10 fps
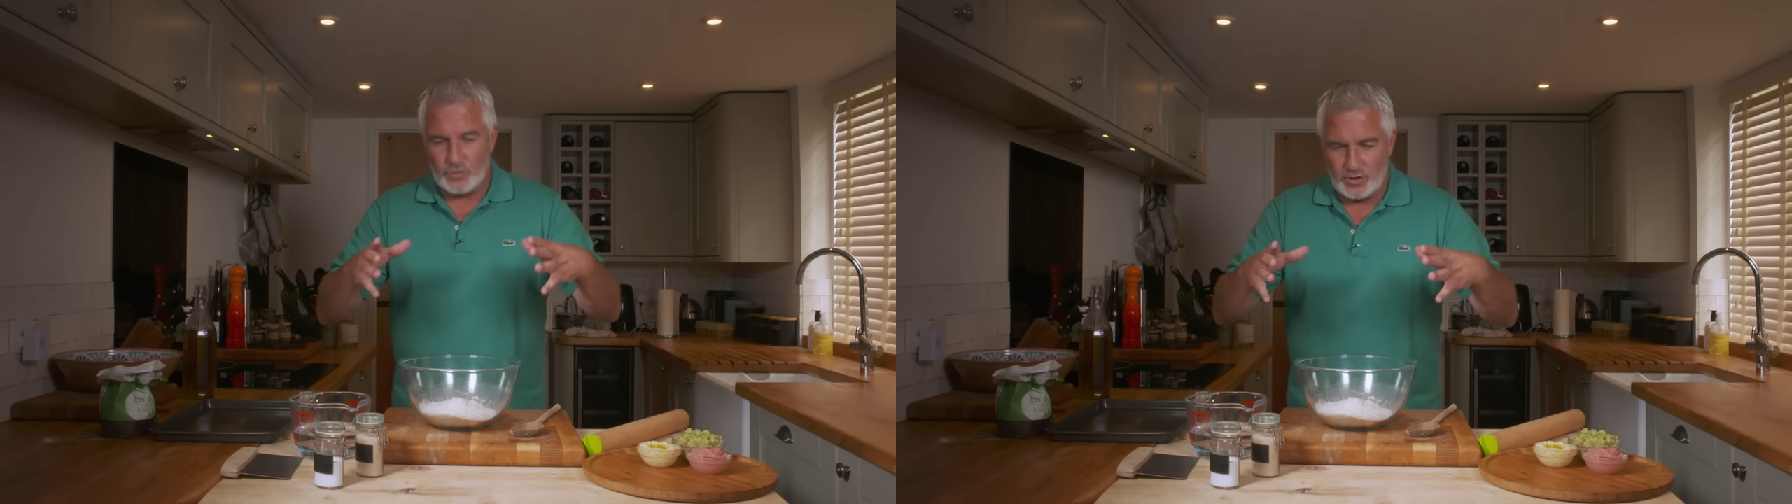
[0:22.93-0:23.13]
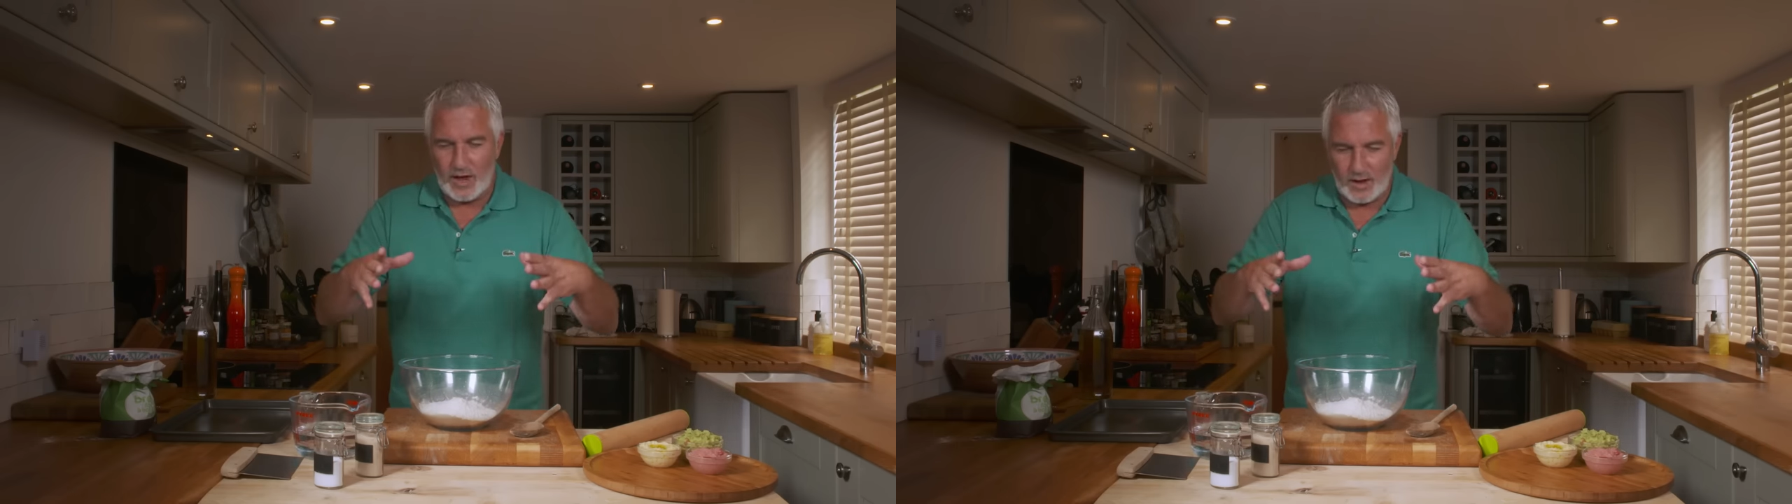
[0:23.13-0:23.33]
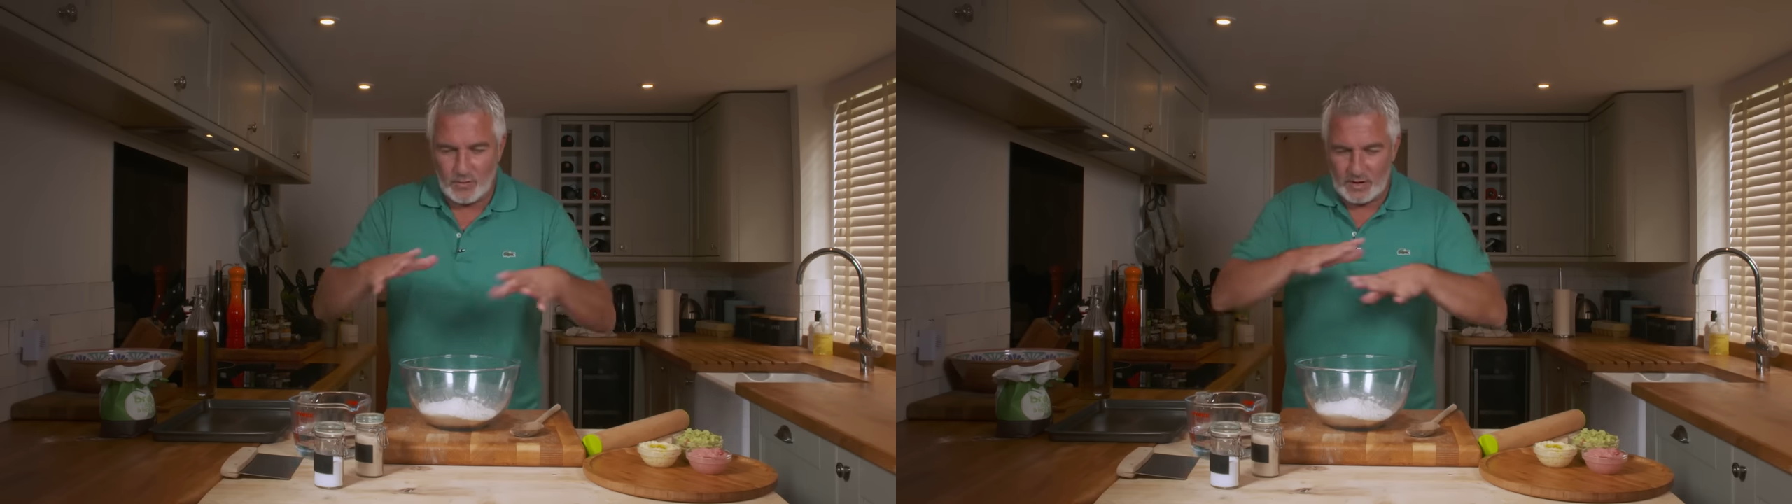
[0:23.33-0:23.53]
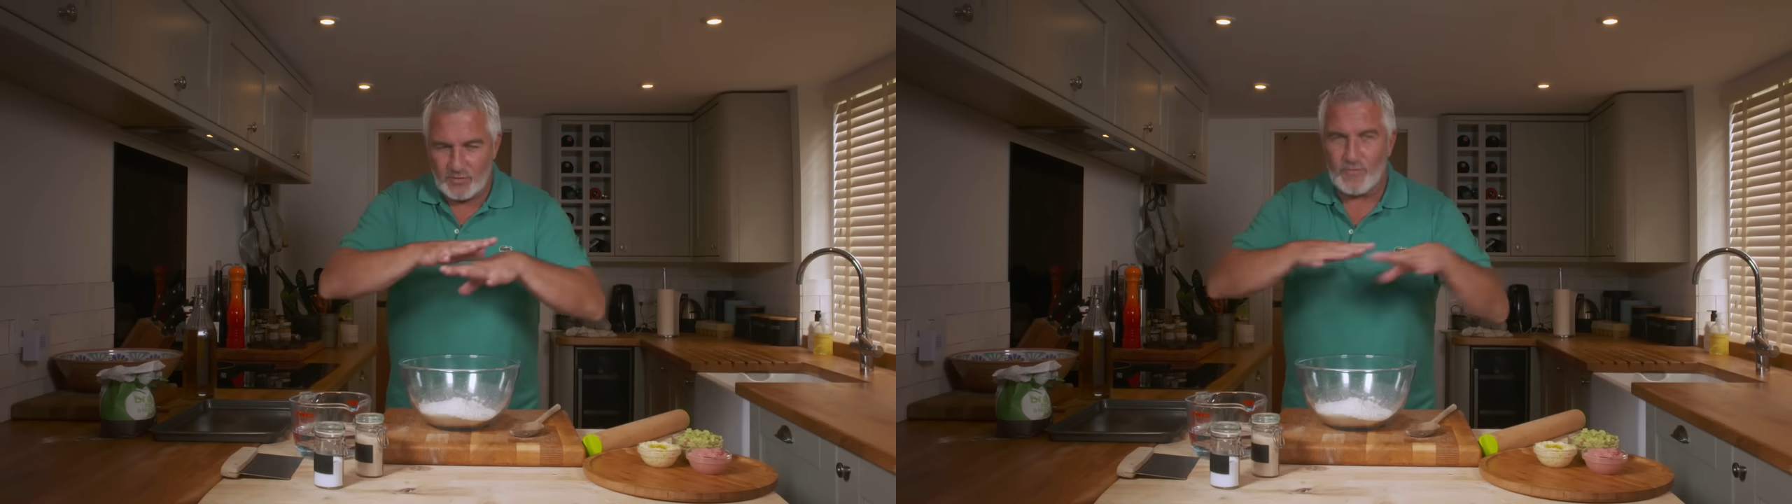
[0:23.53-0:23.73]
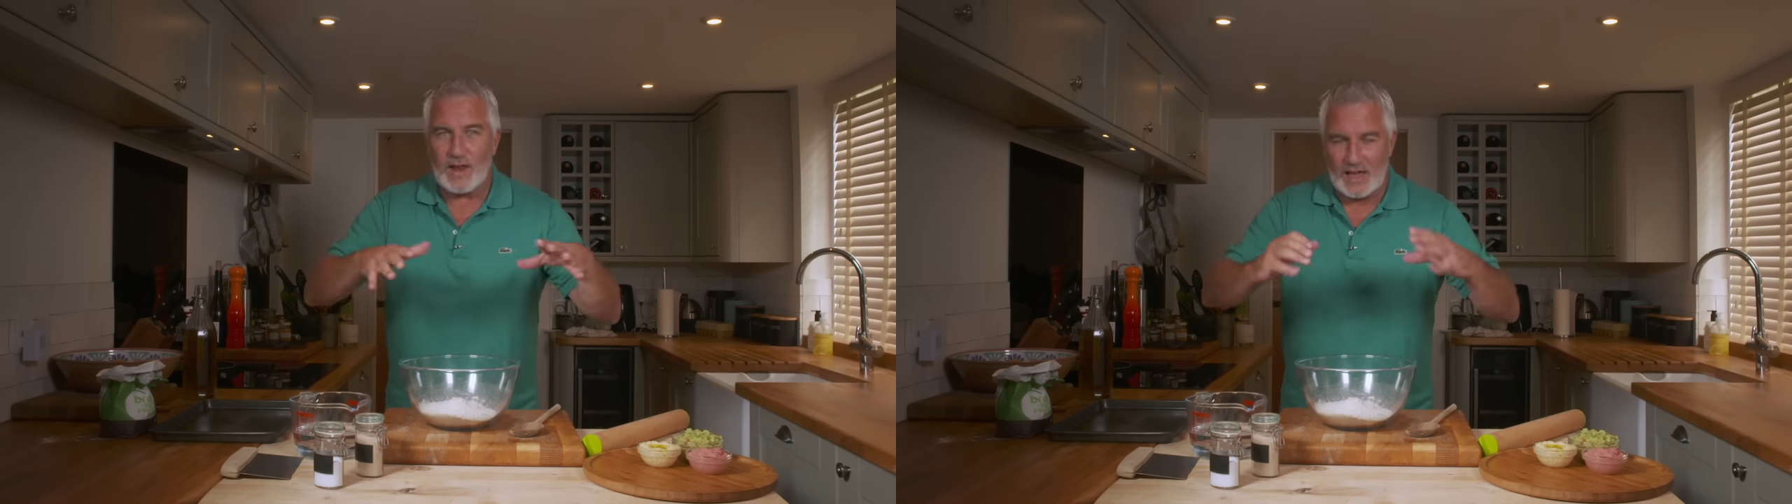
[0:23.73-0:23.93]
dough and
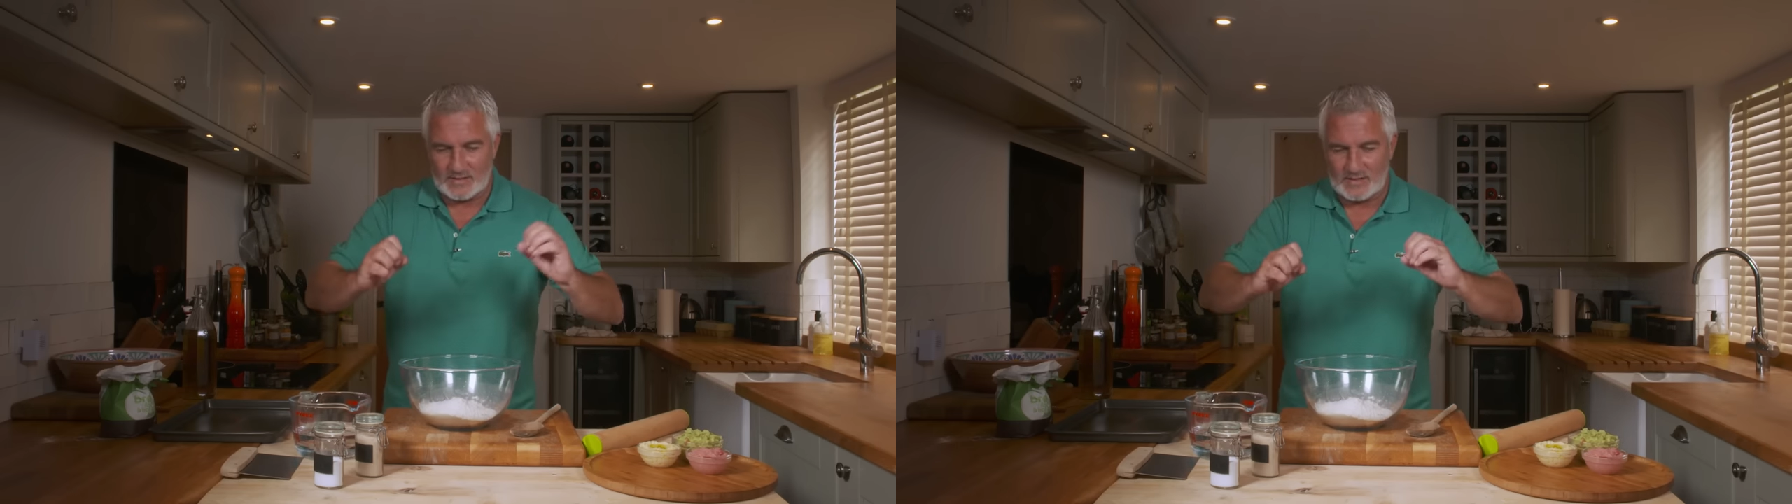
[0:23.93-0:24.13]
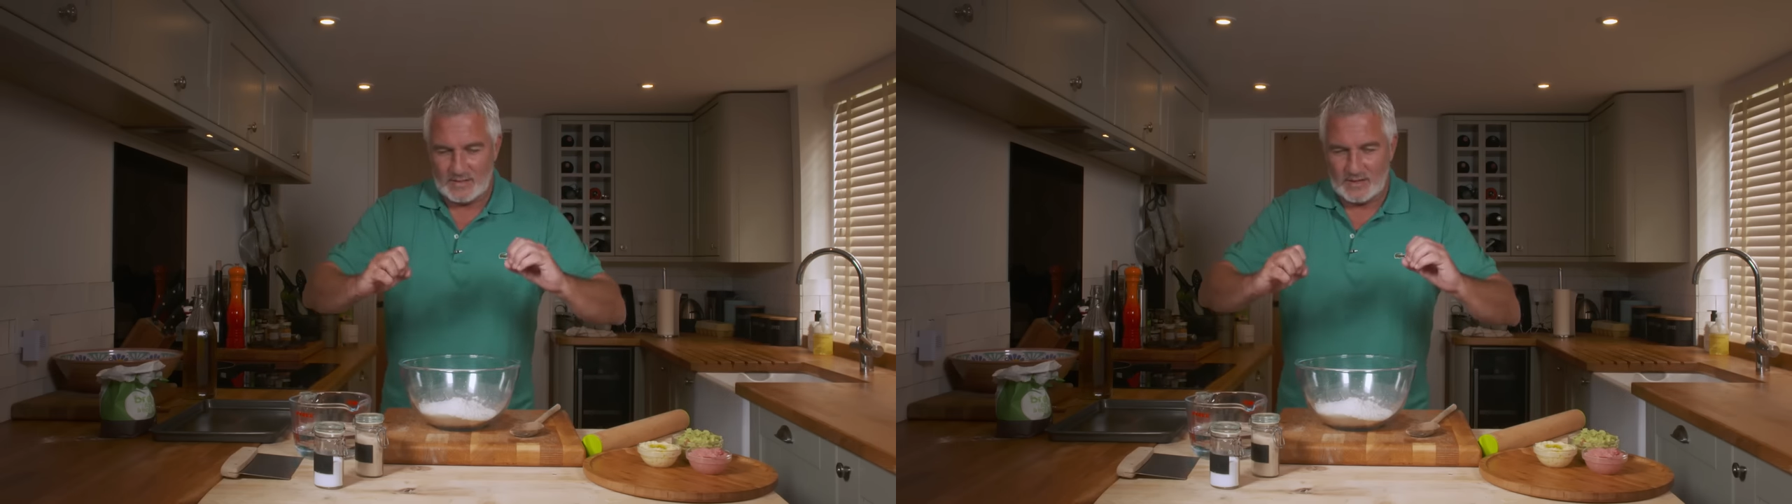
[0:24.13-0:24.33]
it's flat,